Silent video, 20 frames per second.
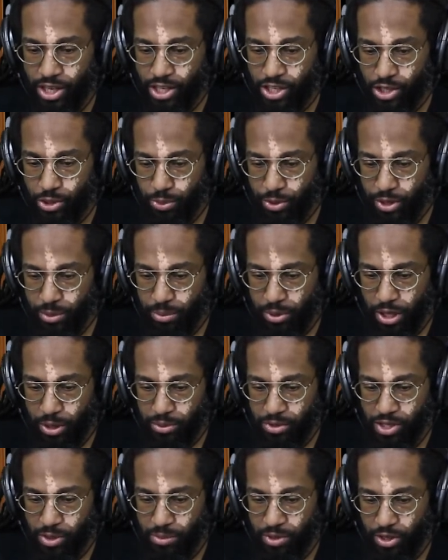So we can play
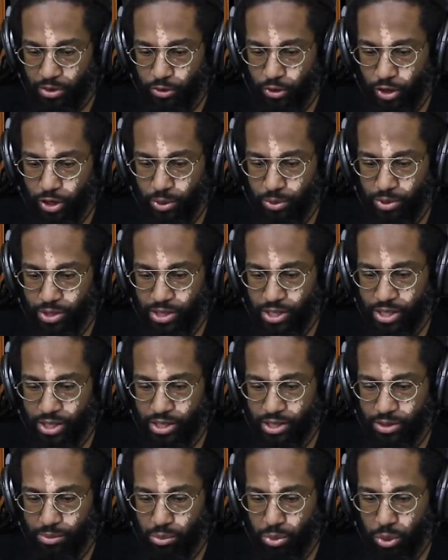with some of the
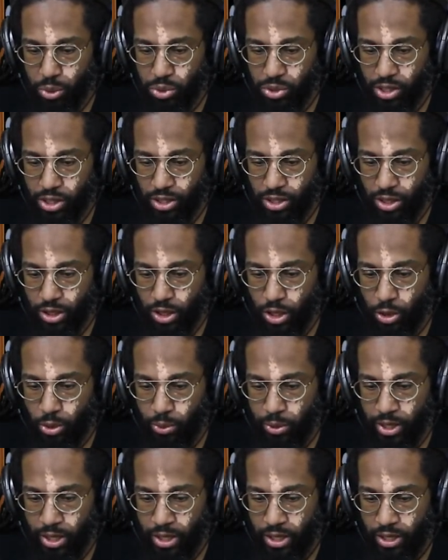frequencies, boosting the low
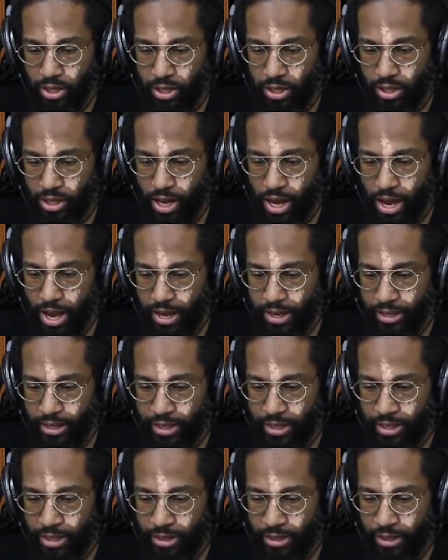end and the high
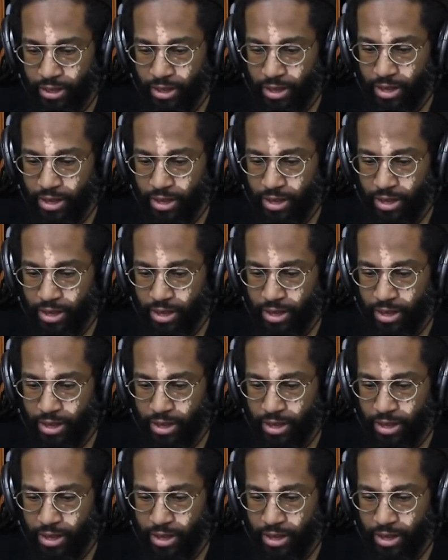end,